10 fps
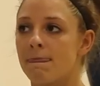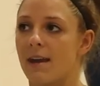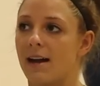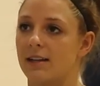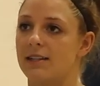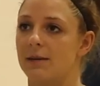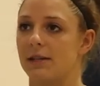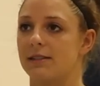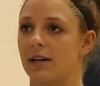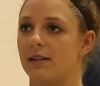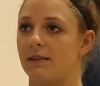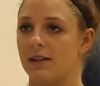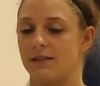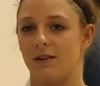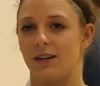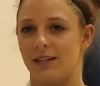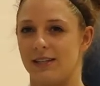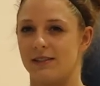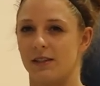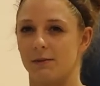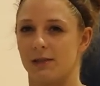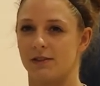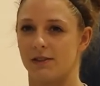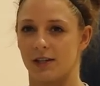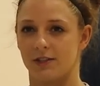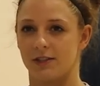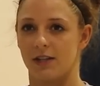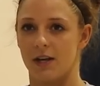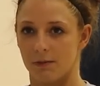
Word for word: the academic side of things a lot easier because you're not just a